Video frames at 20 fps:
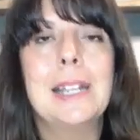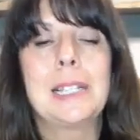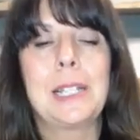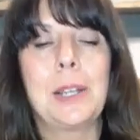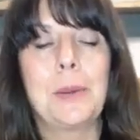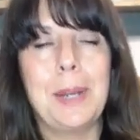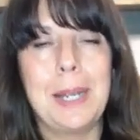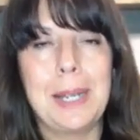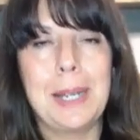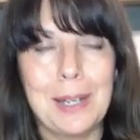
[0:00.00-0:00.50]

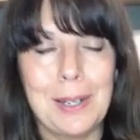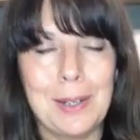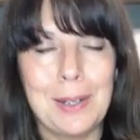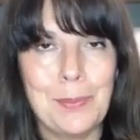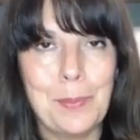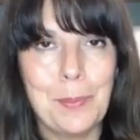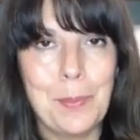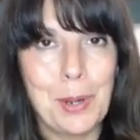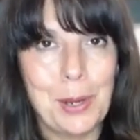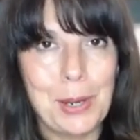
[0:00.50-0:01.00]
so we
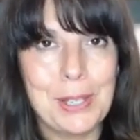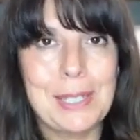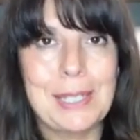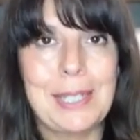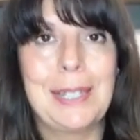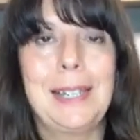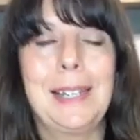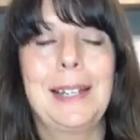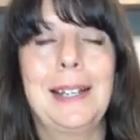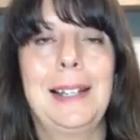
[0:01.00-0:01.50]
can
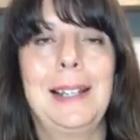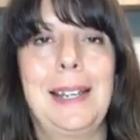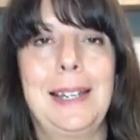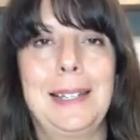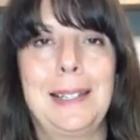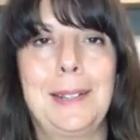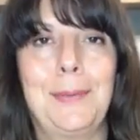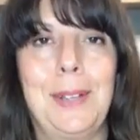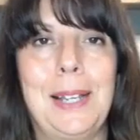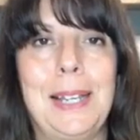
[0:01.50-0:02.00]
personally and
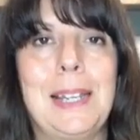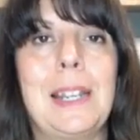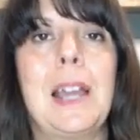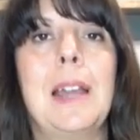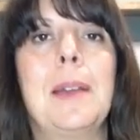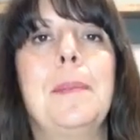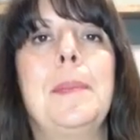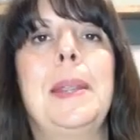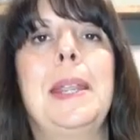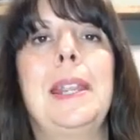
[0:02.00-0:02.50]
collectively
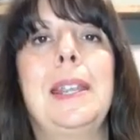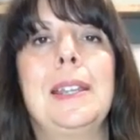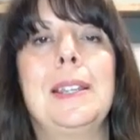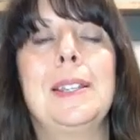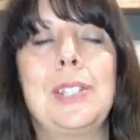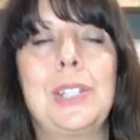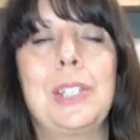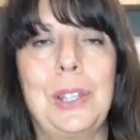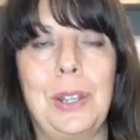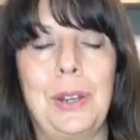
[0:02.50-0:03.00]
come
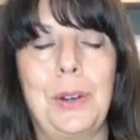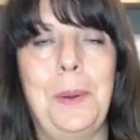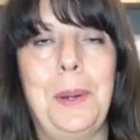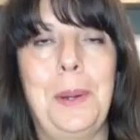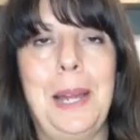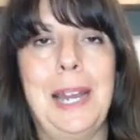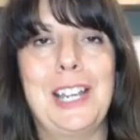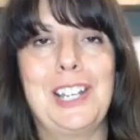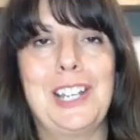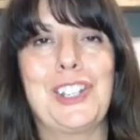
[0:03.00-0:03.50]
into the
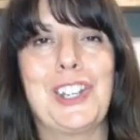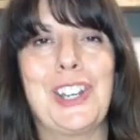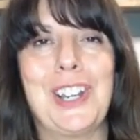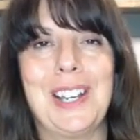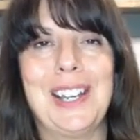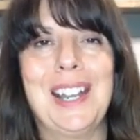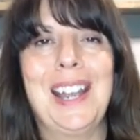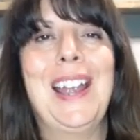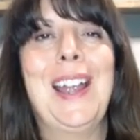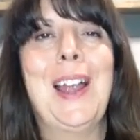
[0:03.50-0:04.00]

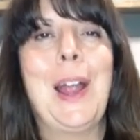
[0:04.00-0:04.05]
creation